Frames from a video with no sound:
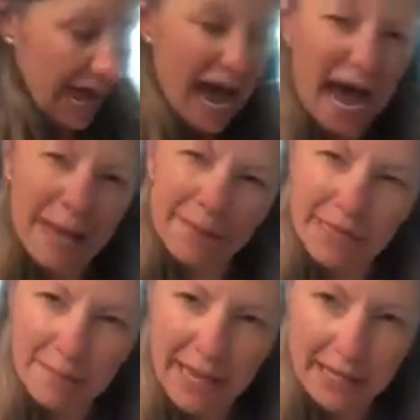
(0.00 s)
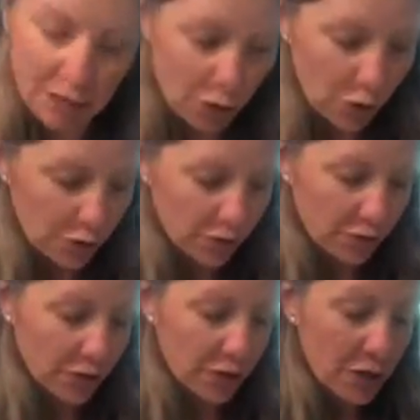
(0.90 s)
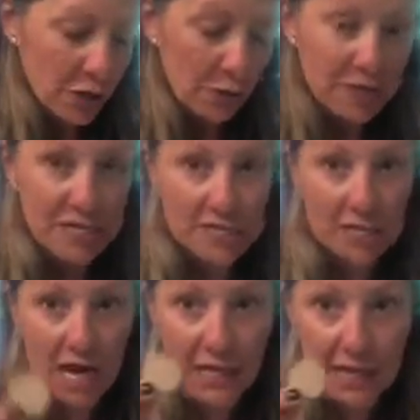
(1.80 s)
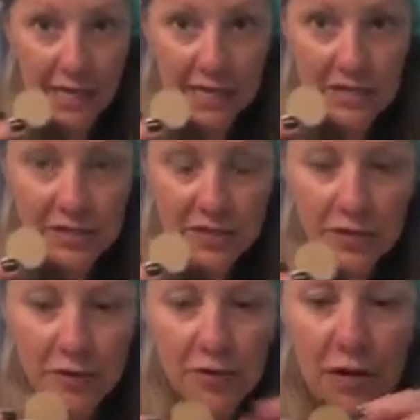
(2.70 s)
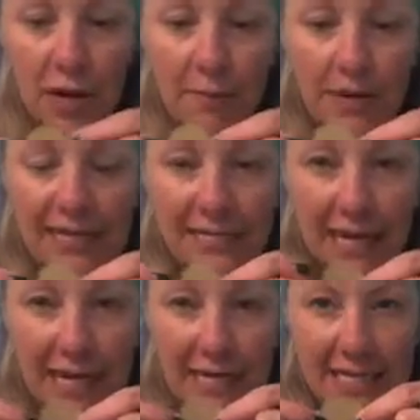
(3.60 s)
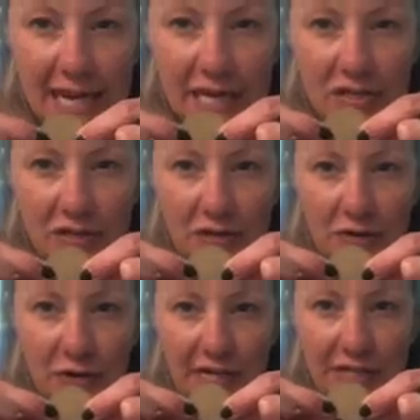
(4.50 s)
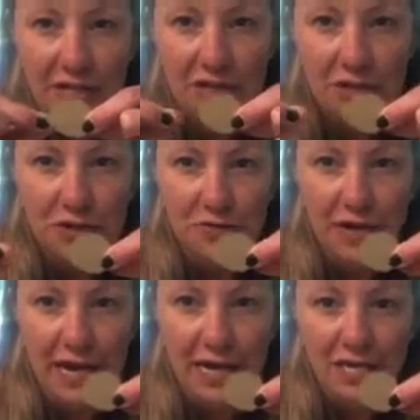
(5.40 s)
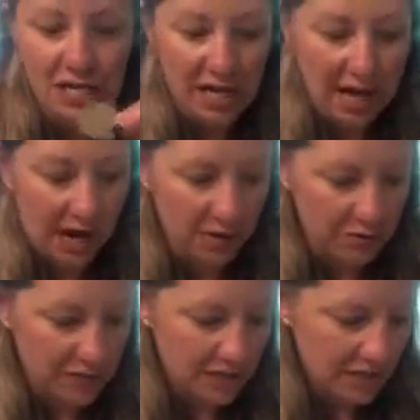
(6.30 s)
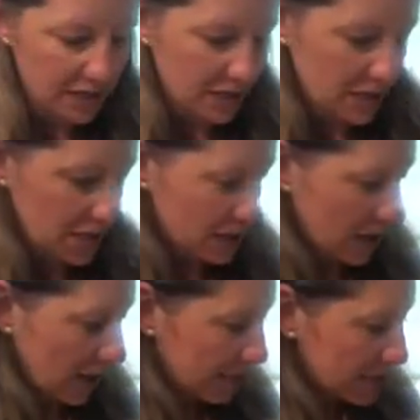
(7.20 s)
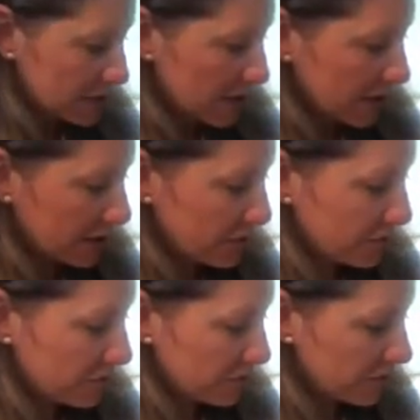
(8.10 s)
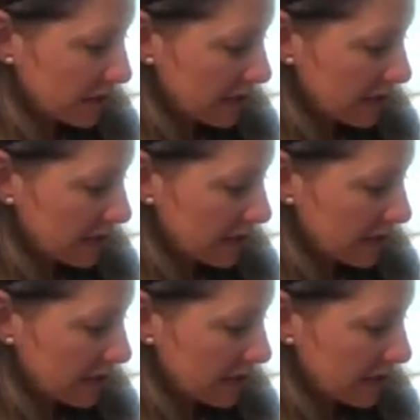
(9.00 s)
I'm gonna make an oval, which is a lot like a circle, but it's like I take a circle and stretch it out. So I'm gonna draw an oval.